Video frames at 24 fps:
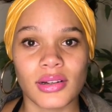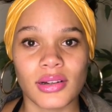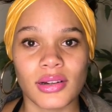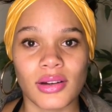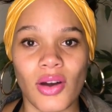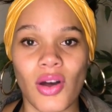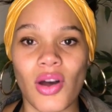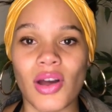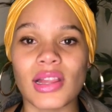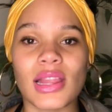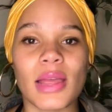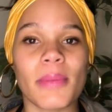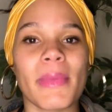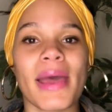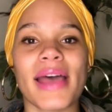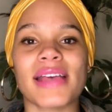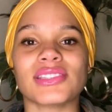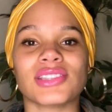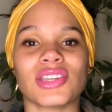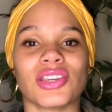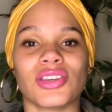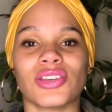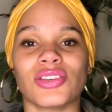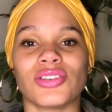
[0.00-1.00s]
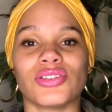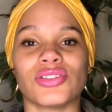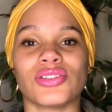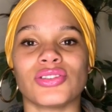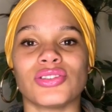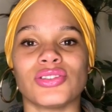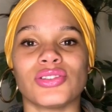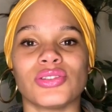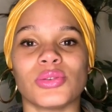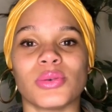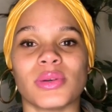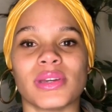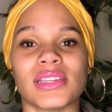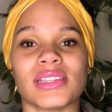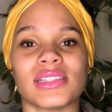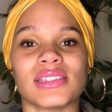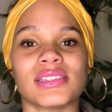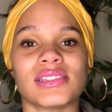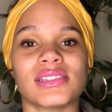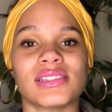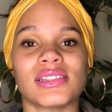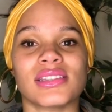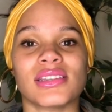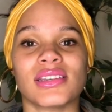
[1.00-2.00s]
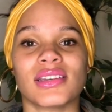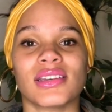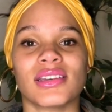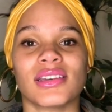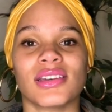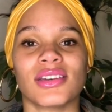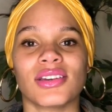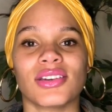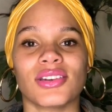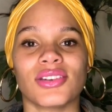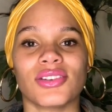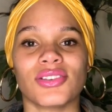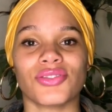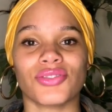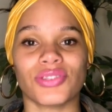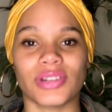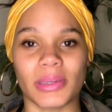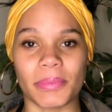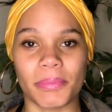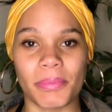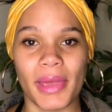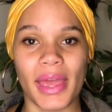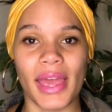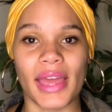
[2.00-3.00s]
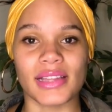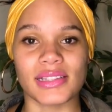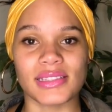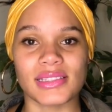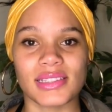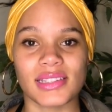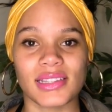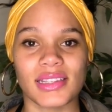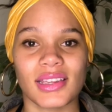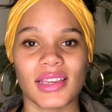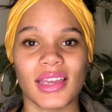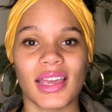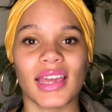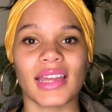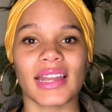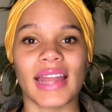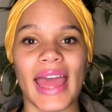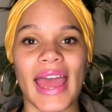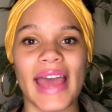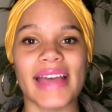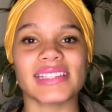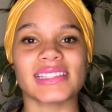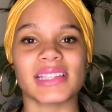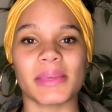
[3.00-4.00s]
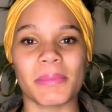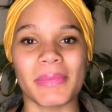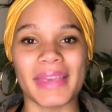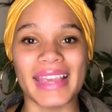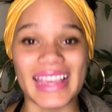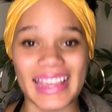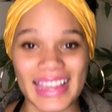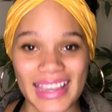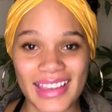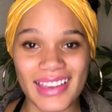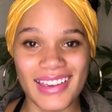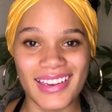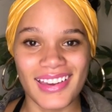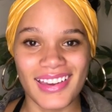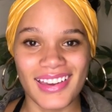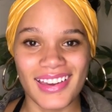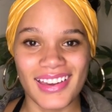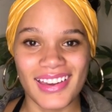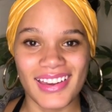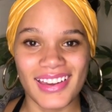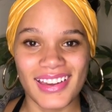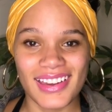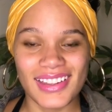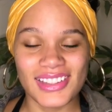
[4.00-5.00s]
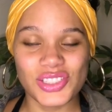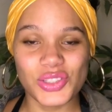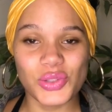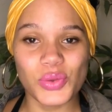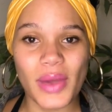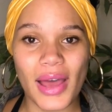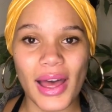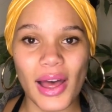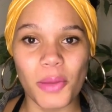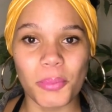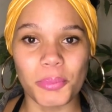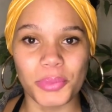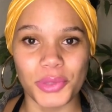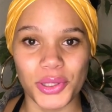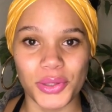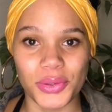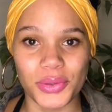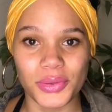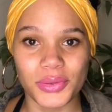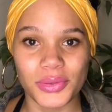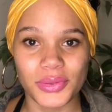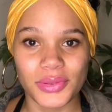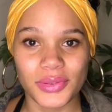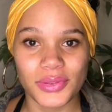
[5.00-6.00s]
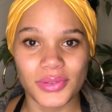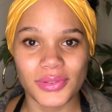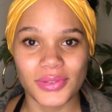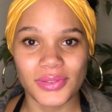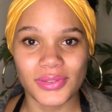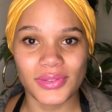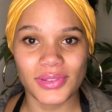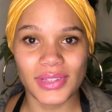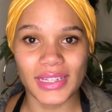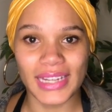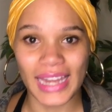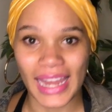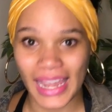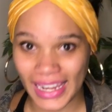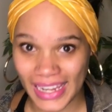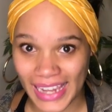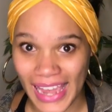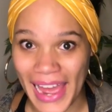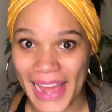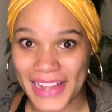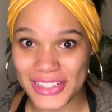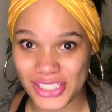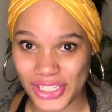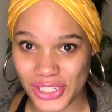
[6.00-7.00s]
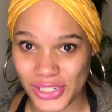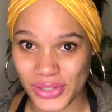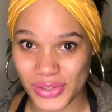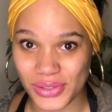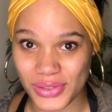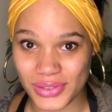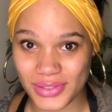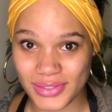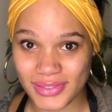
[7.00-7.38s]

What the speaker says: All I'm asking you to do is repent and ask me to help you. And I got you.